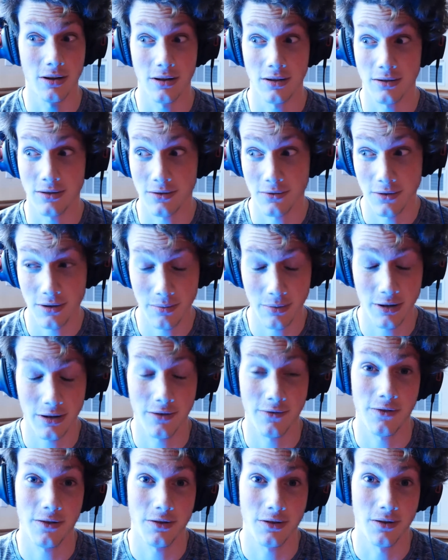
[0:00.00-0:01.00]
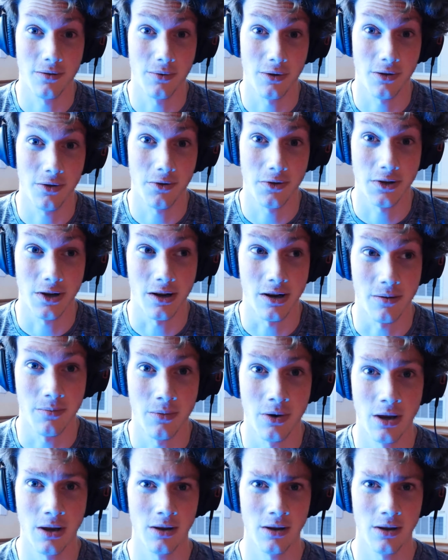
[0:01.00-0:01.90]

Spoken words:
extremely efficient with your time.